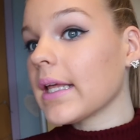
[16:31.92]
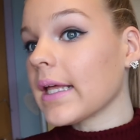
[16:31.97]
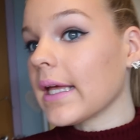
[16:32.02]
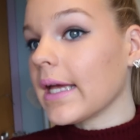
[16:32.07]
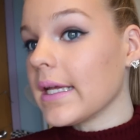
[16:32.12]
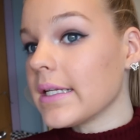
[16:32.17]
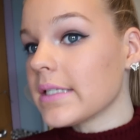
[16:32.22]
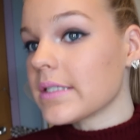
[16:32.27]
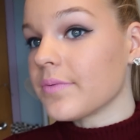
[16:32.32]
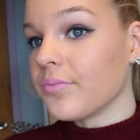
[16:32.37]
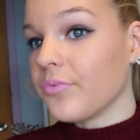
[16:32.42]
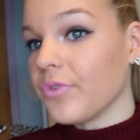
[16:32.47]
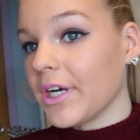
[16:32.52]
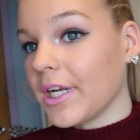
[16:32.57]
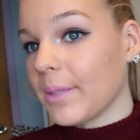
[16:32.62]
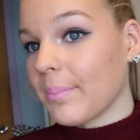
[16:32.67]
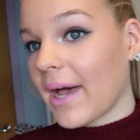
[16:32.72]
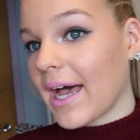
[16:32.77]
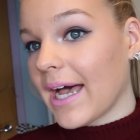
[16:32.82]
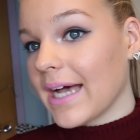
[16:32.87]
it's
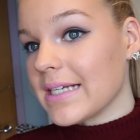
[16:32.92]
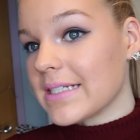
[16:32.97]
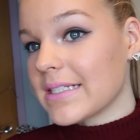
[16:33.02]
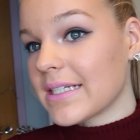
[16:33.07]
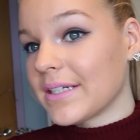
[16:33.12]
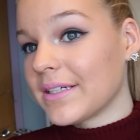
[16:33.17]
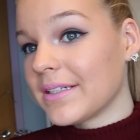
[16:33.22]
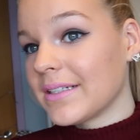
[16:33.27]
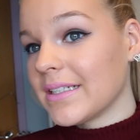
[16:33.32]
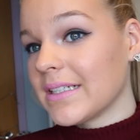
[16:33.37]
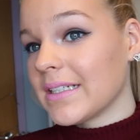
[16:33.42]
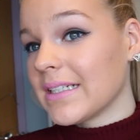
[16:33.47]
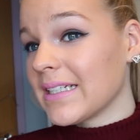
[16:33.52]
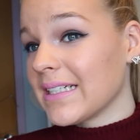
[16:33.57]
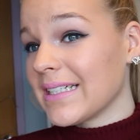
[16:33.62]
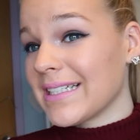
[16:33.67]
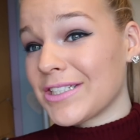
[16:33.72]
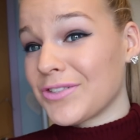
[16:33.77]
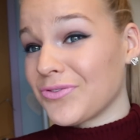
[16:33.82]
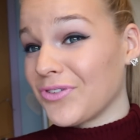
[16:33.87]
really bad.
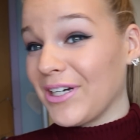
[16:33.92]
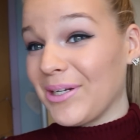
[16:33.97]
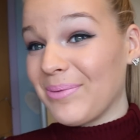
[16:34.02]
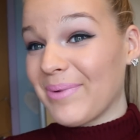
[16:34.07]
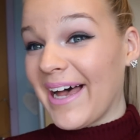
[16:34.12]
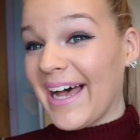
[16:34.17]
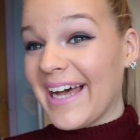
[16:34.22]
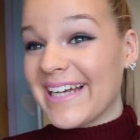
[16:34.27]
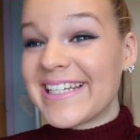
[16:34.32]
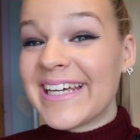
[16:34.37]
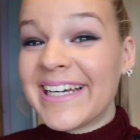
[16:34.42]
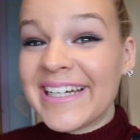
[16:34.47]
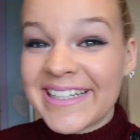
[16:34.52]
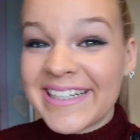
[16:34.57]
It's really bad.